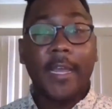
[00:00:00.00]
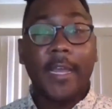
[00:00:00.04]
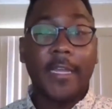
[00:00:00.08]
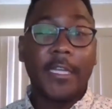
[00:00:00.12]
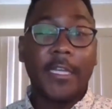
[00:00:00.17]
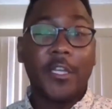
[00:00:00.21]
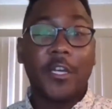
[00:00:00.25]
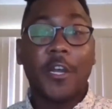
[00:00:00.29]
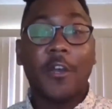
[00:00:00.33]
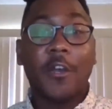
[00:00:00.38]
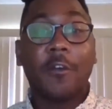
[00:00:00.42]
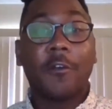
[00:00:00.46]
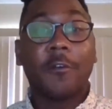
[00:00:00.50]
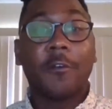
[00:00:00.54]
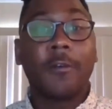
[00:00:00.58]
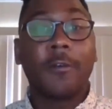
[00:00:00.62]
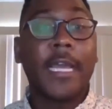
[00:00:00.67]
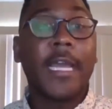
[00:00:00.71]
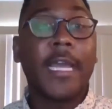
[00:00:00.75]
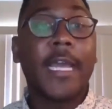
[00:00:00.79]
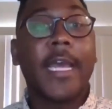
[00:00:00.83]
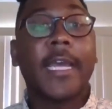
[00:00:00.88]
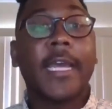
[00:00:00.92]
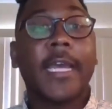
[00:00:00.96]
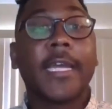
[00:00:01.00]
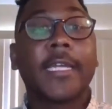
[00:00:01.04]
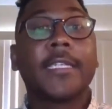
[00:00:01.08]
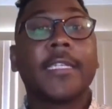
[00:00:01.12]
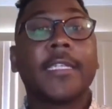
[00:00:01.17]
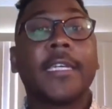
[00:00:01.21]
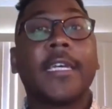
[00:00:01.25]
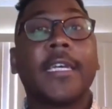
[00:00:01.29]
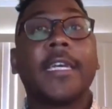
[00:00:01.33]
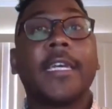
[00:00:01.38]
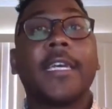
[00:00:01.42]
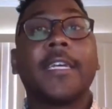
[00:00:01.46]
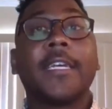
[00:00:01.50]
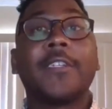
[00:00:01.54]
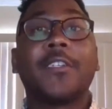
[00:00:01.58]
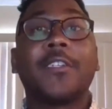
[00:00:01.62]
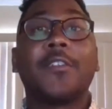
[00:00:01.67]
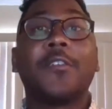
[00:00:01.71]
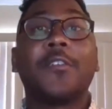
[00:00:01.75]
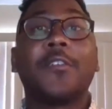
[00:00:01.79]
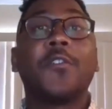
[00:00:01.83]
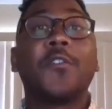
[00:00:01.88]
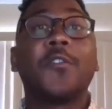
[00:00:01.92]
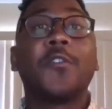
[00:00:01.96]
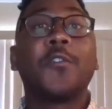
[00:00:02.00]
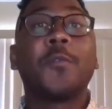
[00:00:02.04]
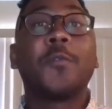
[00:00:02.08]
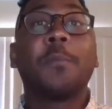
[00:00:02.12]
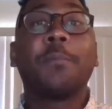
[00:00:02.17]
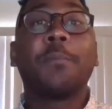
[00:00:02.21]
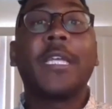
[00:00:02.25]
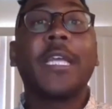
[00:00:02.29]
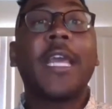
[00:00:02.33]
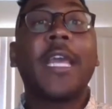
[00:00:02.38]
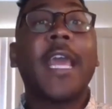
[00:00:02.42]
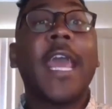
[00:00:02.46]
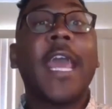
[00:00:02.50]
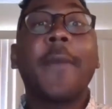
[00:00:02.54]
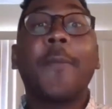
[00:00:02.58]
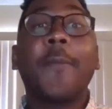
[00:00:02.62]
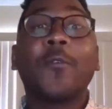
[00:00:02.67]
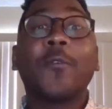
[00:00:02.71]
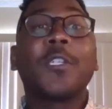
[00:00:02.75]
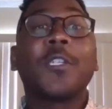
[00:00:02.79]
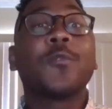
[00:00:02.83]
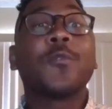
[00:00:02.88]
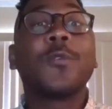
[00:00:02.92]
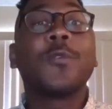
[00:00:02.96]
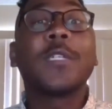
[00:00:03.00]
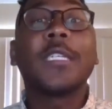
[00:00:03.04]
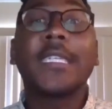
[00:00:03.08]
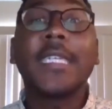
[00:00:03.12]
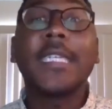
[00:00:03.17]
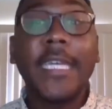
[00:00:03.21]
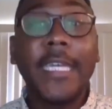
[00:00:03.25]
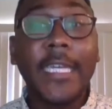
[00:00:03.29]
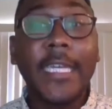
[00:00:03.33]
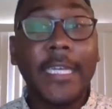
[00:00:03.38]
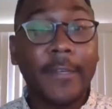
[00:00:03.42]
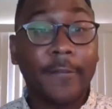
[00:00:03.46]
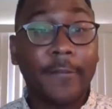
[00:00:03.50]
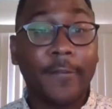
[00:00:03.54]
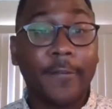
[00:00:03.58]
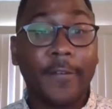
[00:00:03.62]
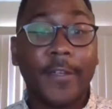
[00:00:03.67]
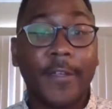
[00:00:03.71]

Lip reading: and to be able to receive,